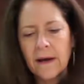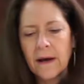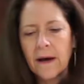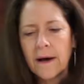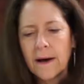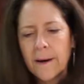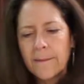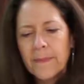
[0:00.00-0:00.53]

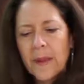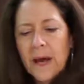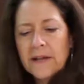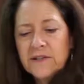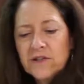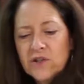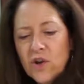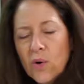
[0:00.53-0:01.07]

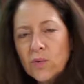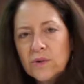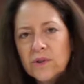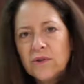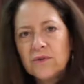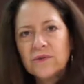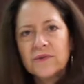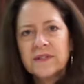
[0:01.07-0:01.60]
I don't
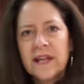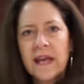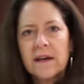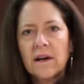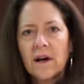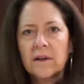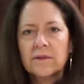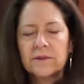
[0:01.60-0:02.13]
use a
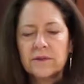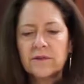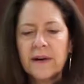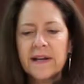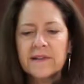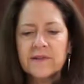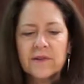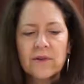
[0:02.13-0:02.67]
colored
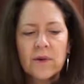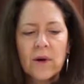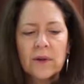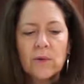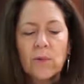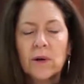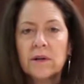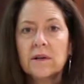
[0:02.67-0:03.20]
eraser on
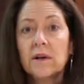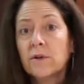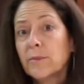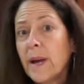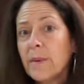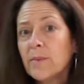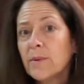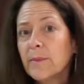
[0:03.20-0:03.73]
the watercolor
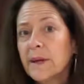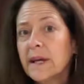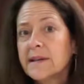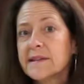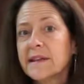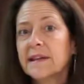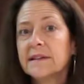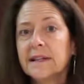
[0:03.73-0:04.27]
paper
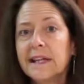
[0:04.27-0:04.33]
because it can